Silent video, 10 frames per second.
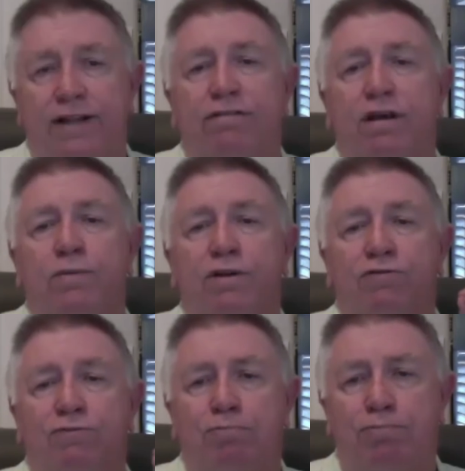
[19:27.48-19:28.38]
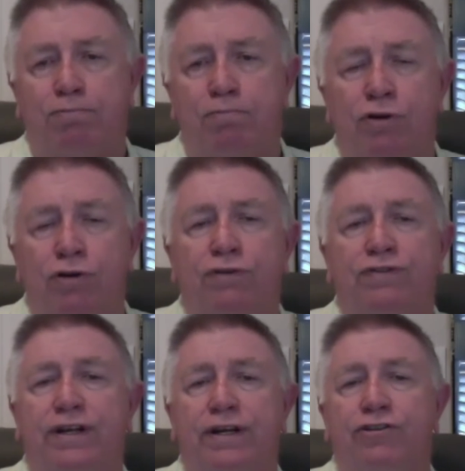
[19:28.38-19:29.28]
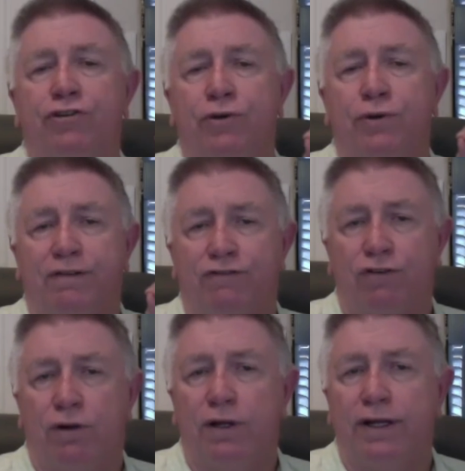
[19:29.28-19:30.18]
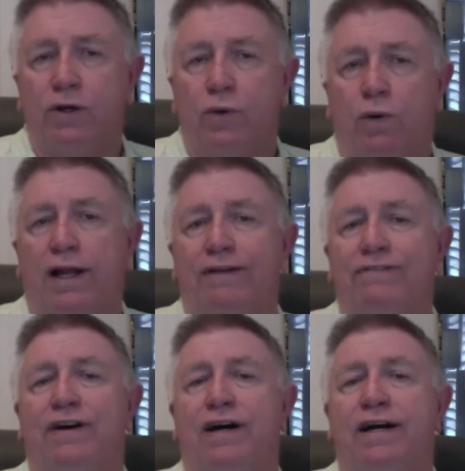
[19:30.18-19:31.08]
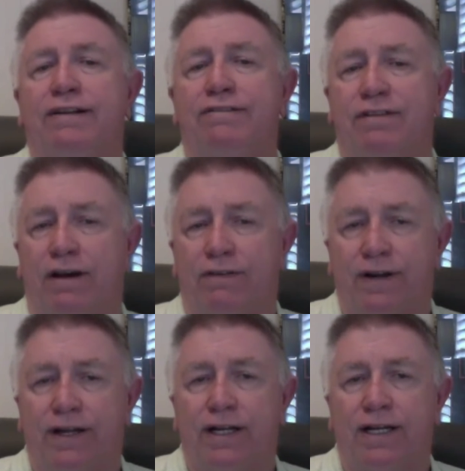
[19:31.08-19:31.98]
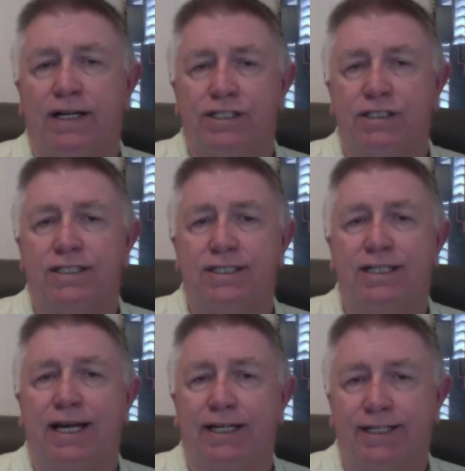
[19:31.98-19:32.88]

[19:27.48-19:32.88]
someone's moved into a fully qualified self-regulation state.